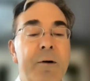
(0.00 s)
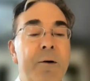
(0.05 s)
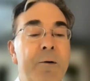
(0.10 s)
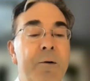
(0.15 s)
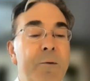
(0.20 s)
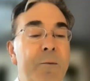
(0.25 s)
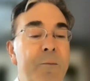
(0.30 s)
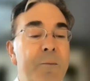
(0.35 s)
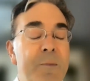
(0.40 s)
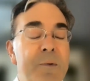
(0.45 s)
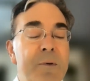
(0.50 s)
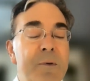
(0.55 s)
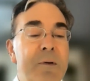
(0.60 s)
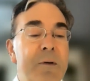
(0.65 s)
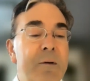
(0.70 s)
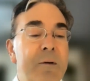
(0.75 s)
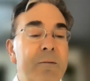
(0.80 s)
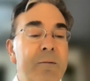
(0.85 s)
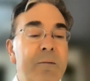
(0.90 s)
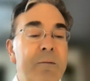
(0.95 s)
homes,
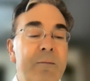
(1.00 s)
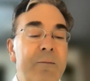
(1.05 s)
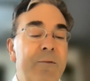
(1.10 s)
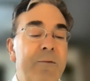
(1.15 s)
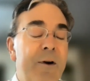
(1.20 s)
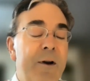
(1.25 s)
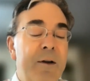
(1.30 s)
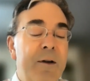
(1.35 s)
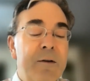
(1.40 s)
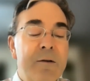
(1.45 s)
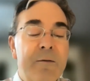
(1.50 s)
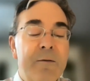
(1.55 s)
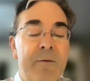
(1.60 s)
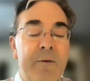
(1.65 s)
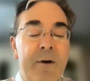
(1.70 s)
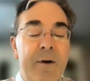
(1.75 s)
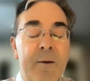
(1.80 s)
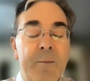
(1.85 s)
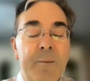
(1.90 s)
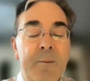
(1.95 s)
their friends, and
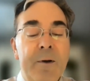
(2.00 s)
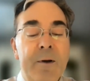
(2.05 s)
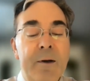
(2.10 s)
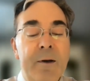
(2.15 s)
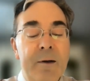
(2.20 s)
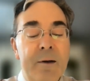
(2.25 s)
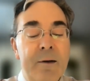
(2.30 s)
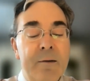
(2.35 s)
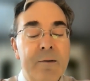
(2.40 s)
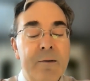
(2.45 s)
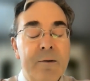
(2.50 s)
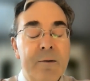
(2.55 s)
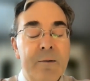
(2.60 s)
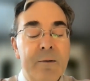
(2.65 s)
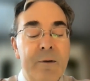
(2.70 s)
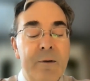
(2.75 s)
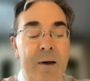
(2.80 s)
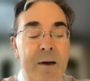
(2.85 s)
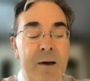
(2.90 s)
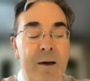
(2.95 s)
family. Uh, so,
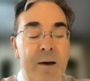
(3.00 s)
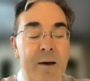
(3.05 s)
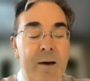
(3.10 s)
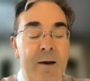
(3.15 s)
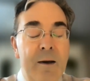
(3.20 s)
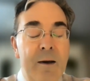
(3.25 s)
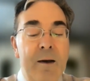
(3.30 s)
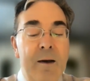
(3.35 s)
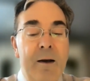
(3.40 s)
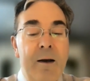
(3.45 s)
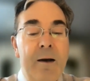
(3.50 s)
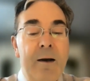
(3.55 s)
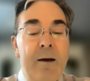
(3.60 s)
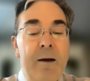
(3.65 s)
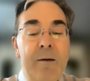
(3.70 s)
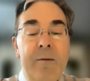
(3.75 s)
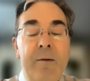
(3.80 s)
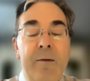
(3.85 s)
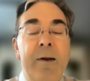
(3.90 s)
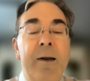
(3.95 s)

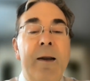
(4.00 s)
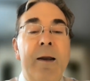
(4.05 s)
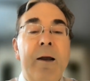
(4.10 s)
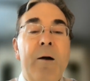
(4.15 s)
uh, any